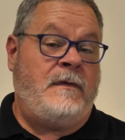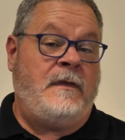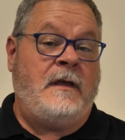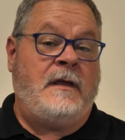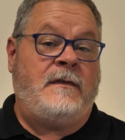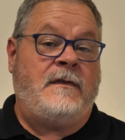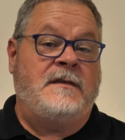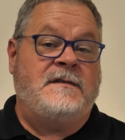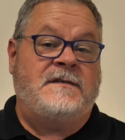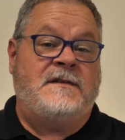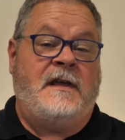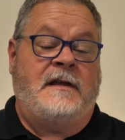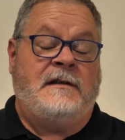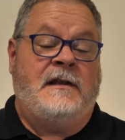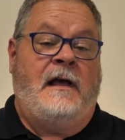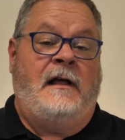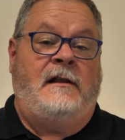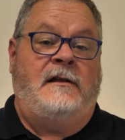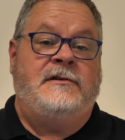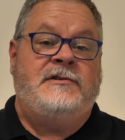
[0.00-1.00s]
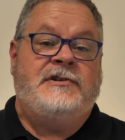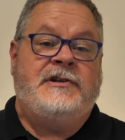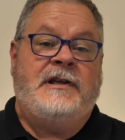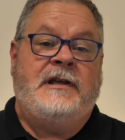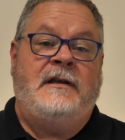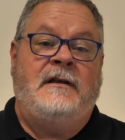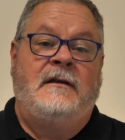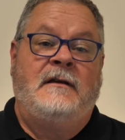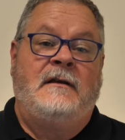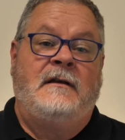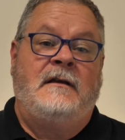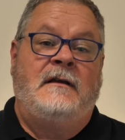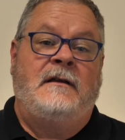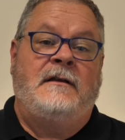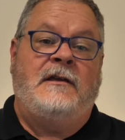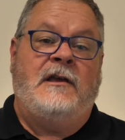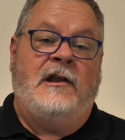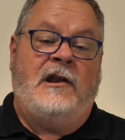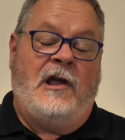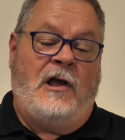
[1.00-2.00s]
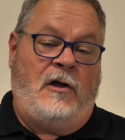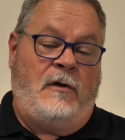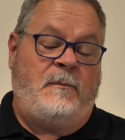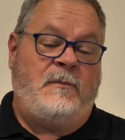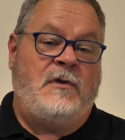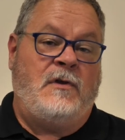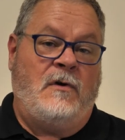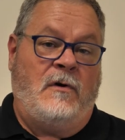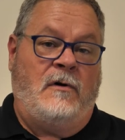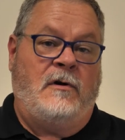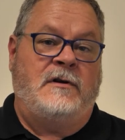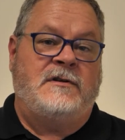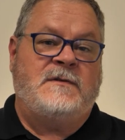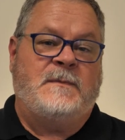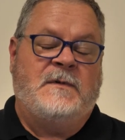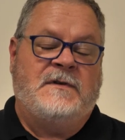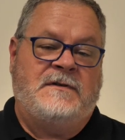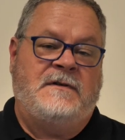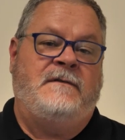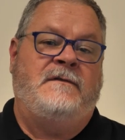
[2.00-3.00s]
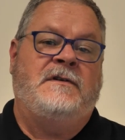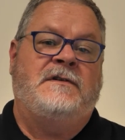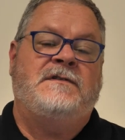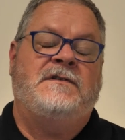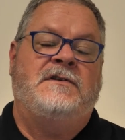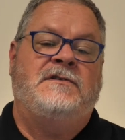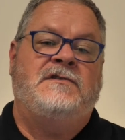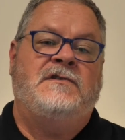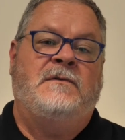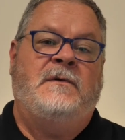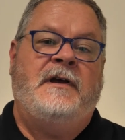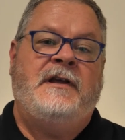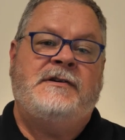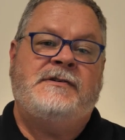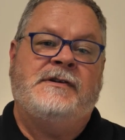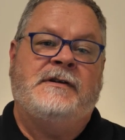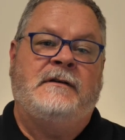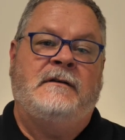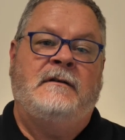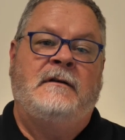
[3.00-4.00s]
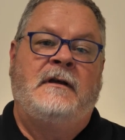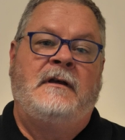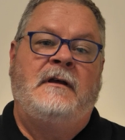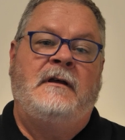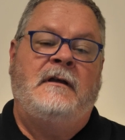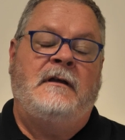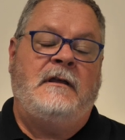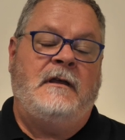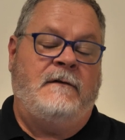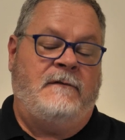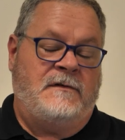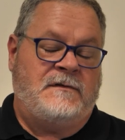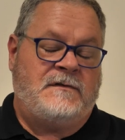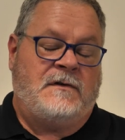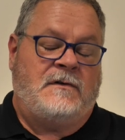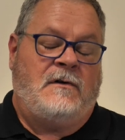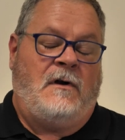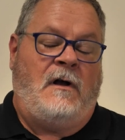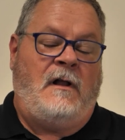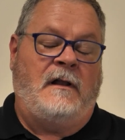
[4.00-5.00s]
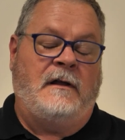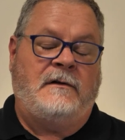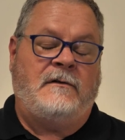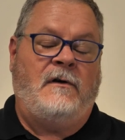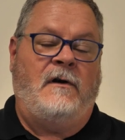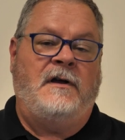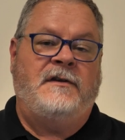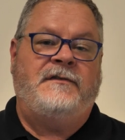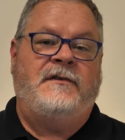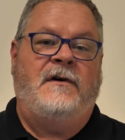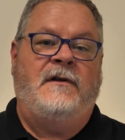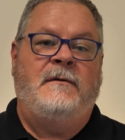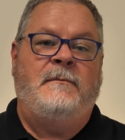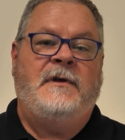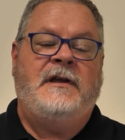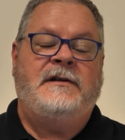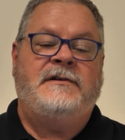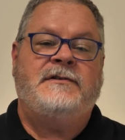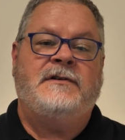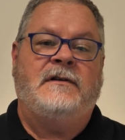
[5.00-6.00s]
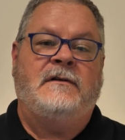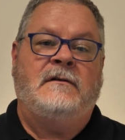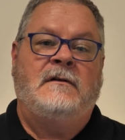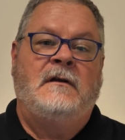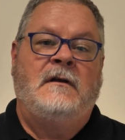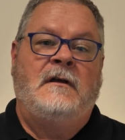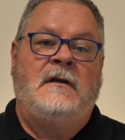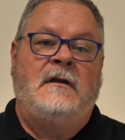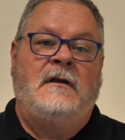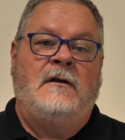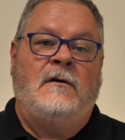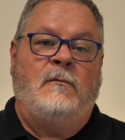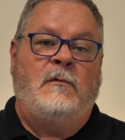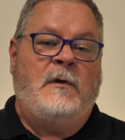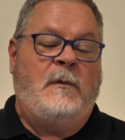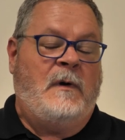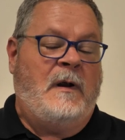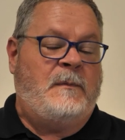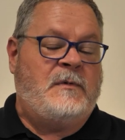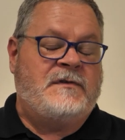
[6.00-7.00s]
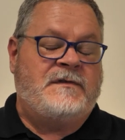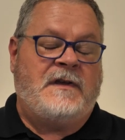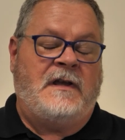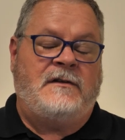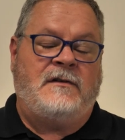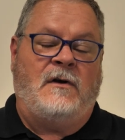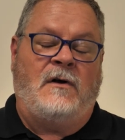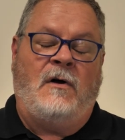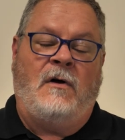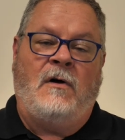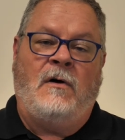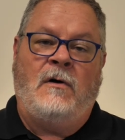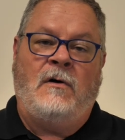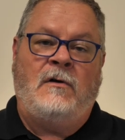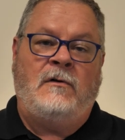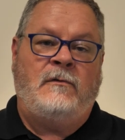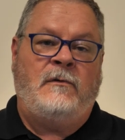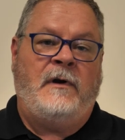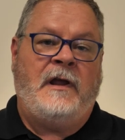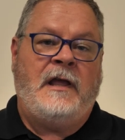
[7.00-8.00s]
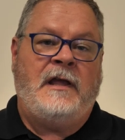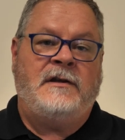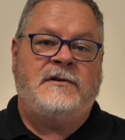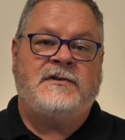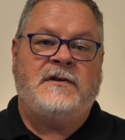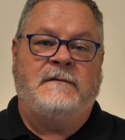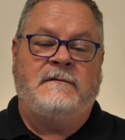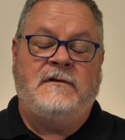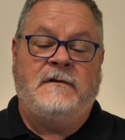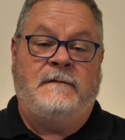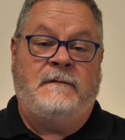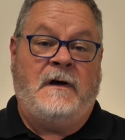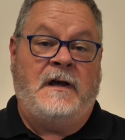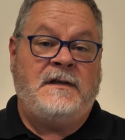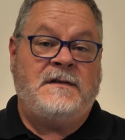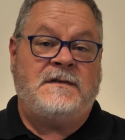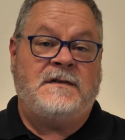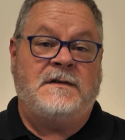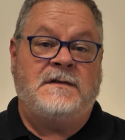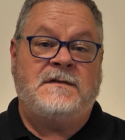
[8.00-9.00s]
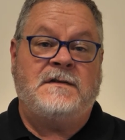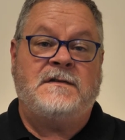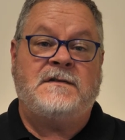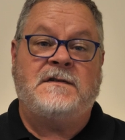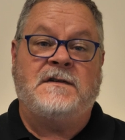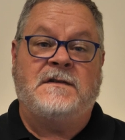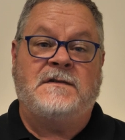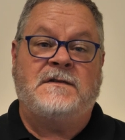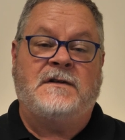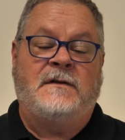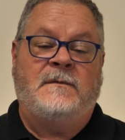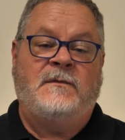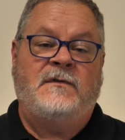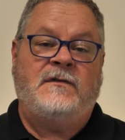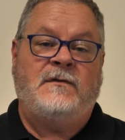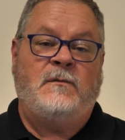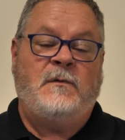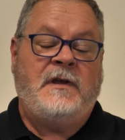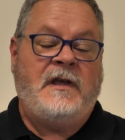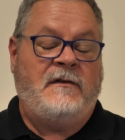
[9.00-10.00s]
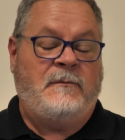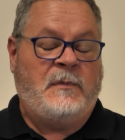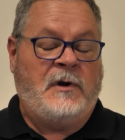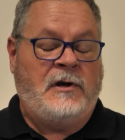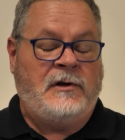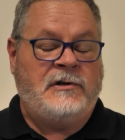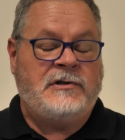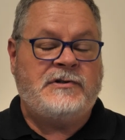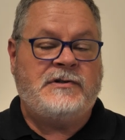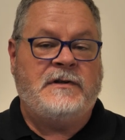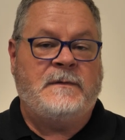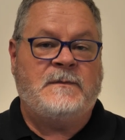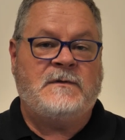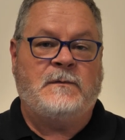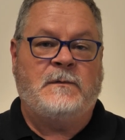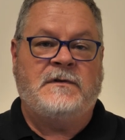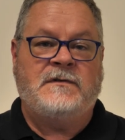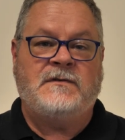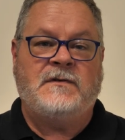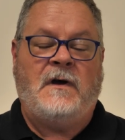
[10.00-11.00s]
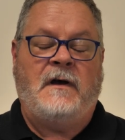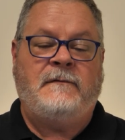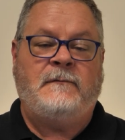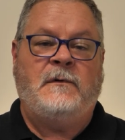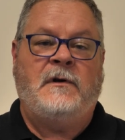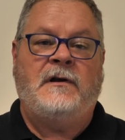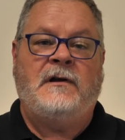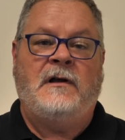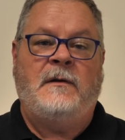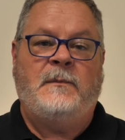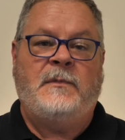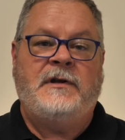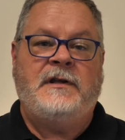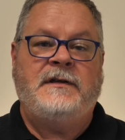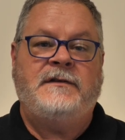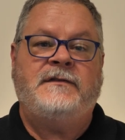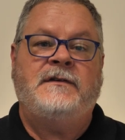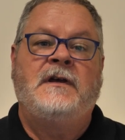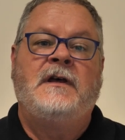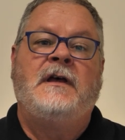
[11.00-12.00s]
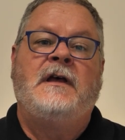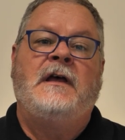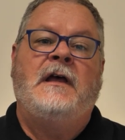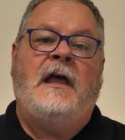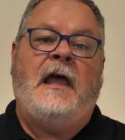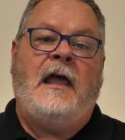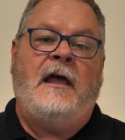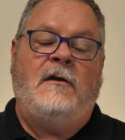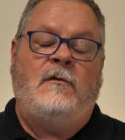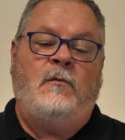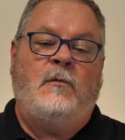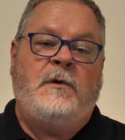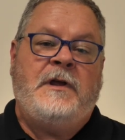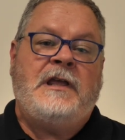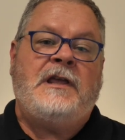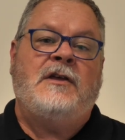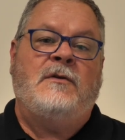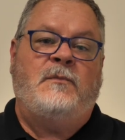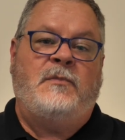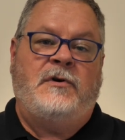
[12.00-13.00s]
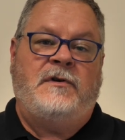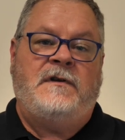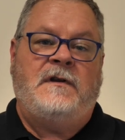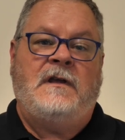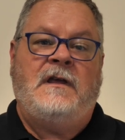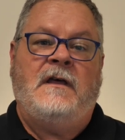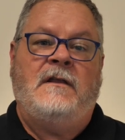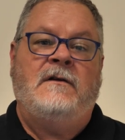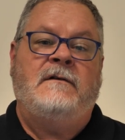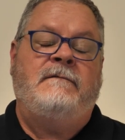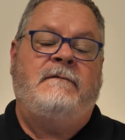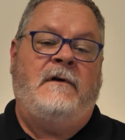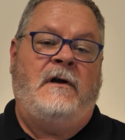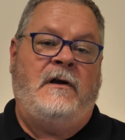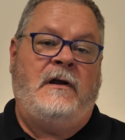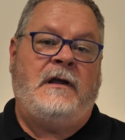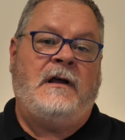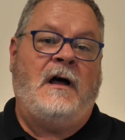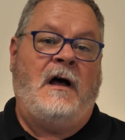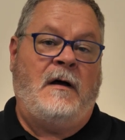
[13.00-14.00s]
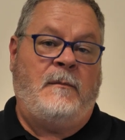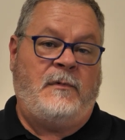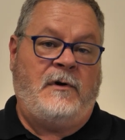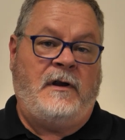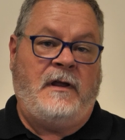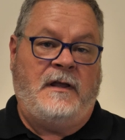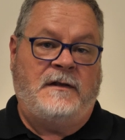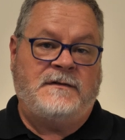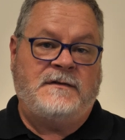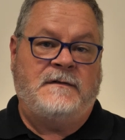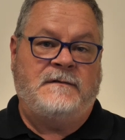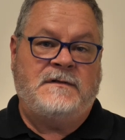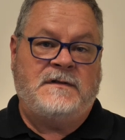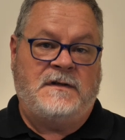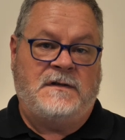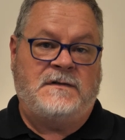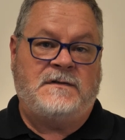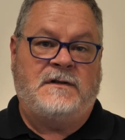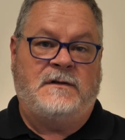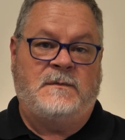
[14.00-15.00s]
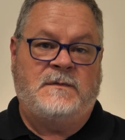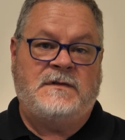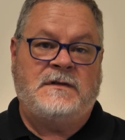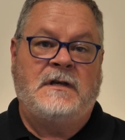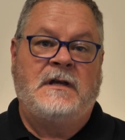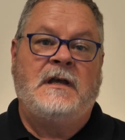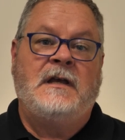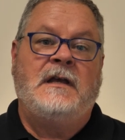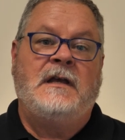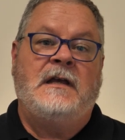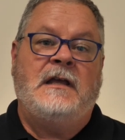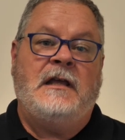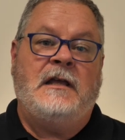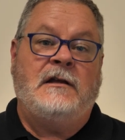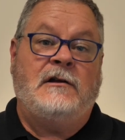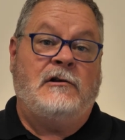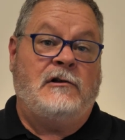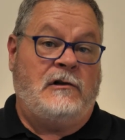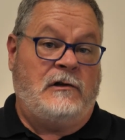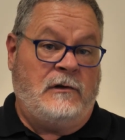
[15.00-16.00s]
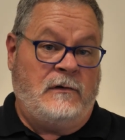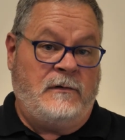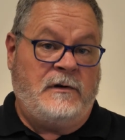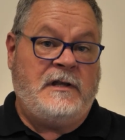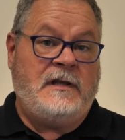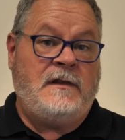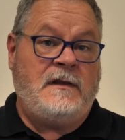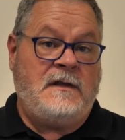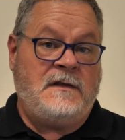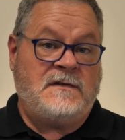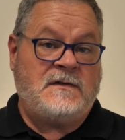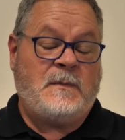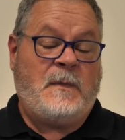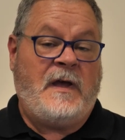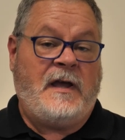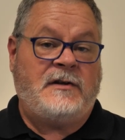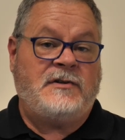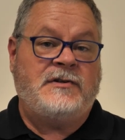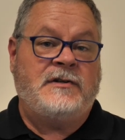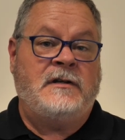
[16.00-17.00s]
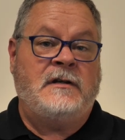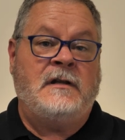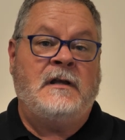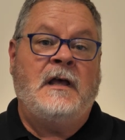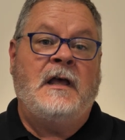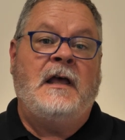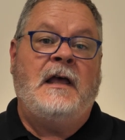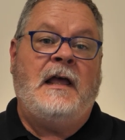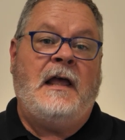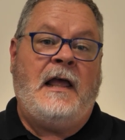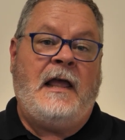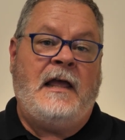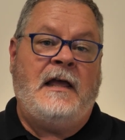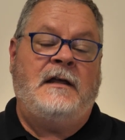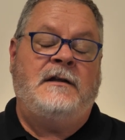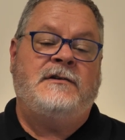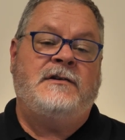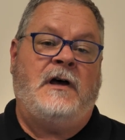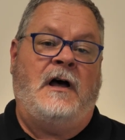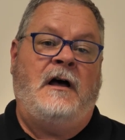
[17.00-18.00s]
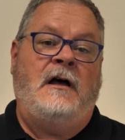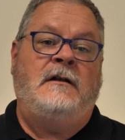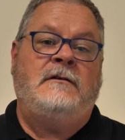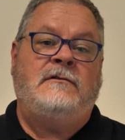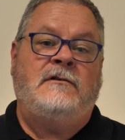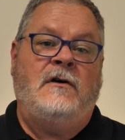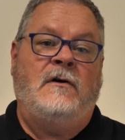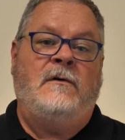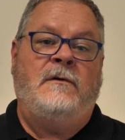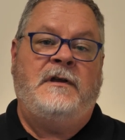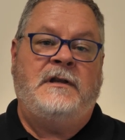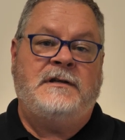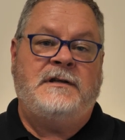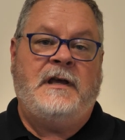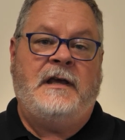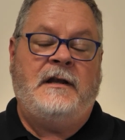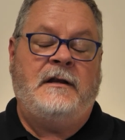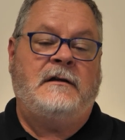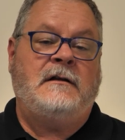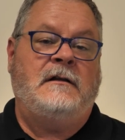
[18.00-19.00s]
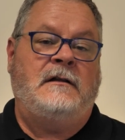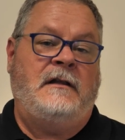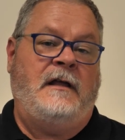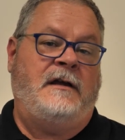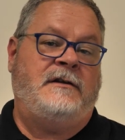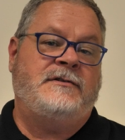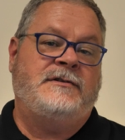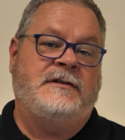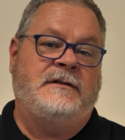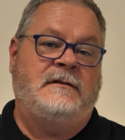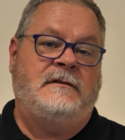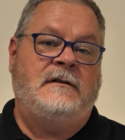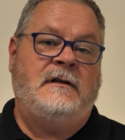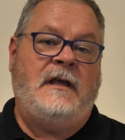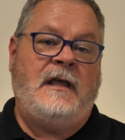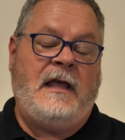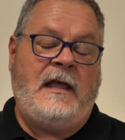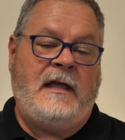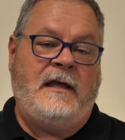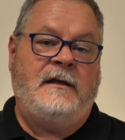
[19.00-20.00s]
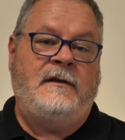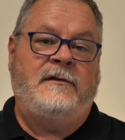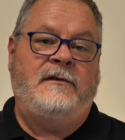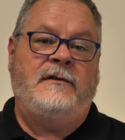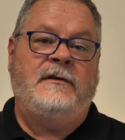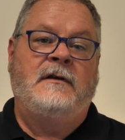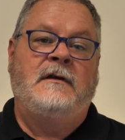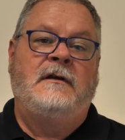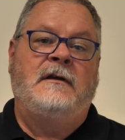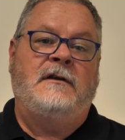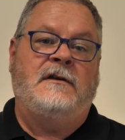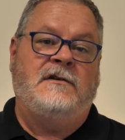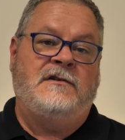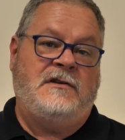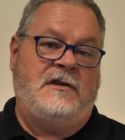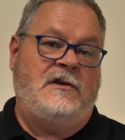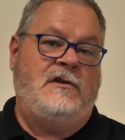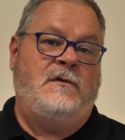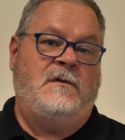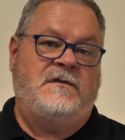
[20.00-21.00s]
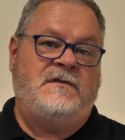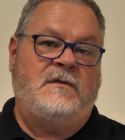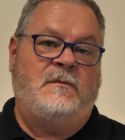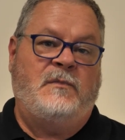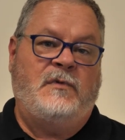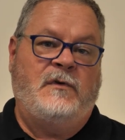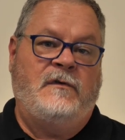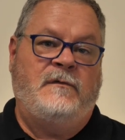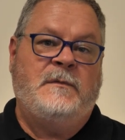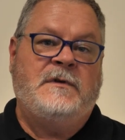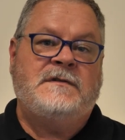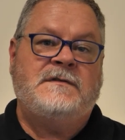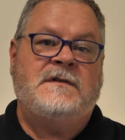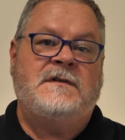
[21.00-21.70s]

think this technology can help your specific situation, give us a call at Cross Automation. We represent a whole range of devices and systems. We have partnerships with software companies, and we can put together very comprehensive systems, including the inspection and ongoing data collection and continuous improvement